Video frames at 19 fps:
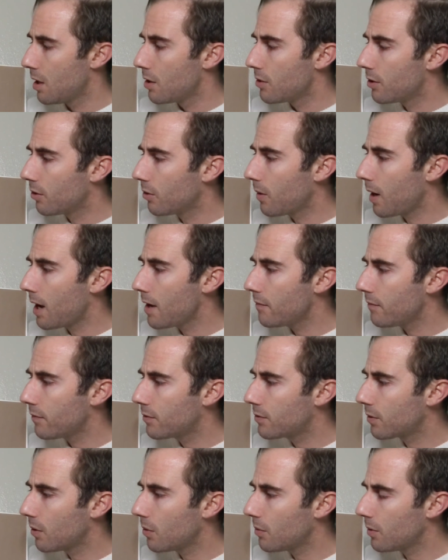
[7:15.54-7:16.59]
Though I've
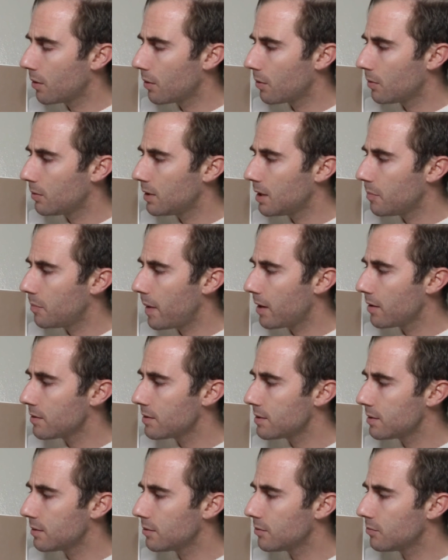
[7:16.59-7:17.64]
grown old, the bell
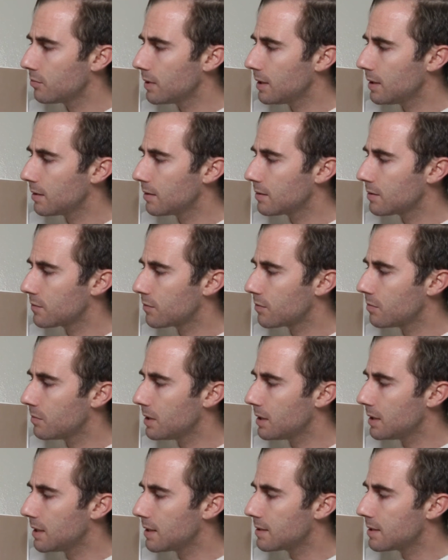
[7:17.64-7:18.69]
still rings for
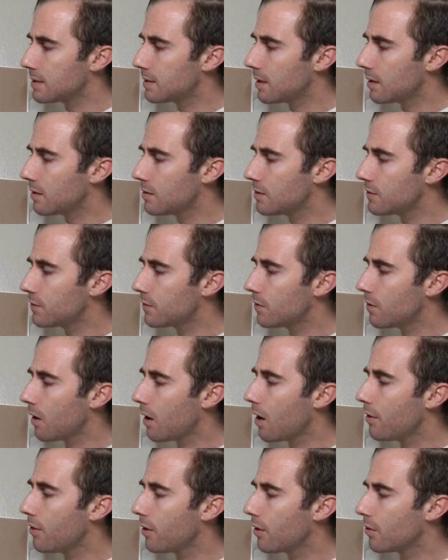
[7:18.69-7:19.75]
me as it does for
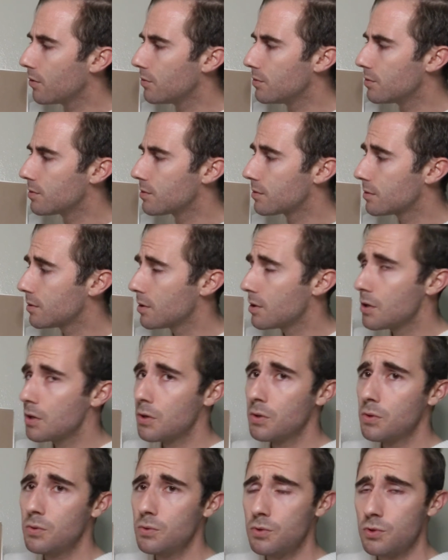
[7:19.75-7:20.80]
all those
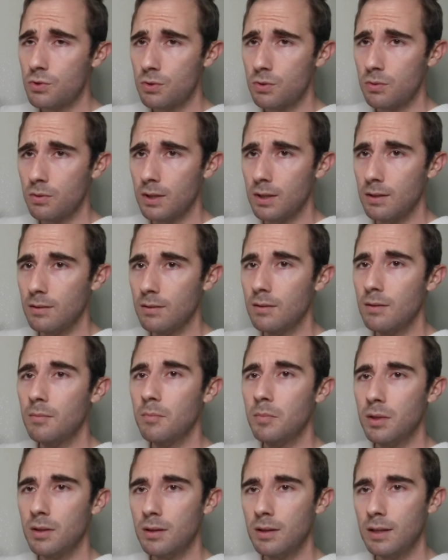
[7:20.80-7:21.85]
who truly
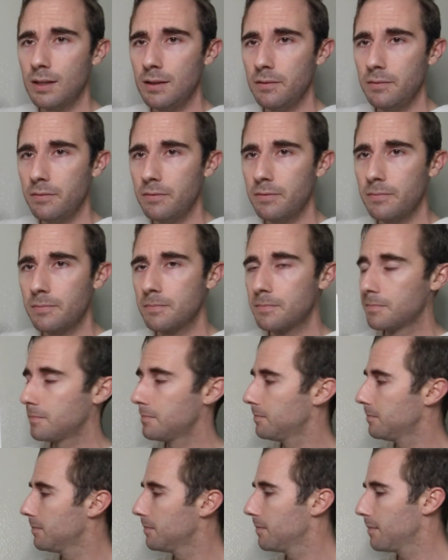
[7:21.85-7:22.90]
believe.
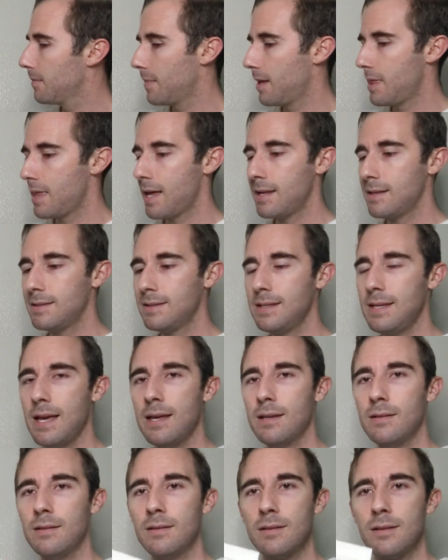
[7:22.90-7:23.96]
And that is the
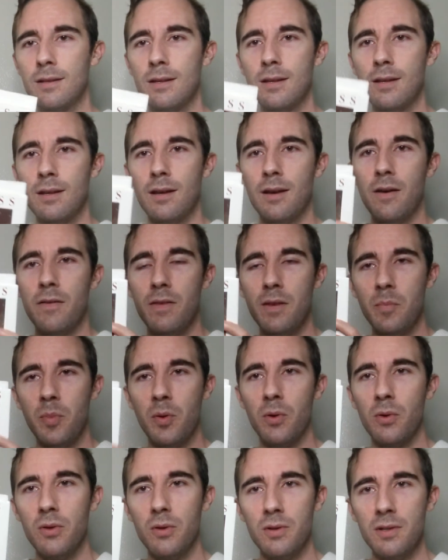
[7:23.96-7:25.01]
end of the
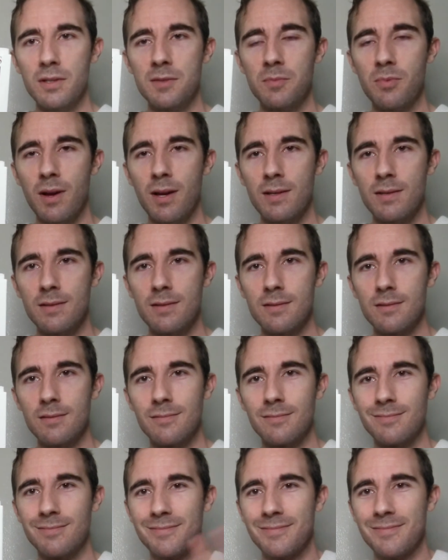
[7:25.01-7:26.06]
Polar Express.
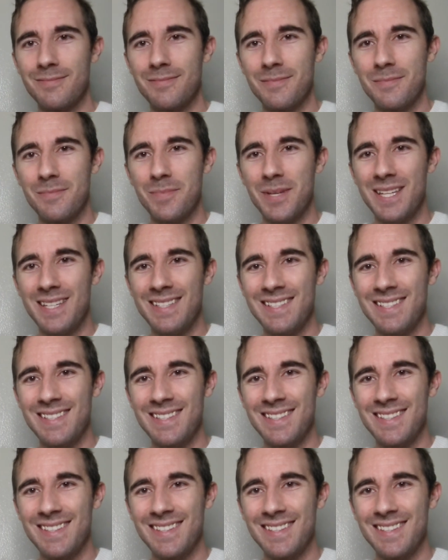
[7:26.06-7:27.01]
Peace.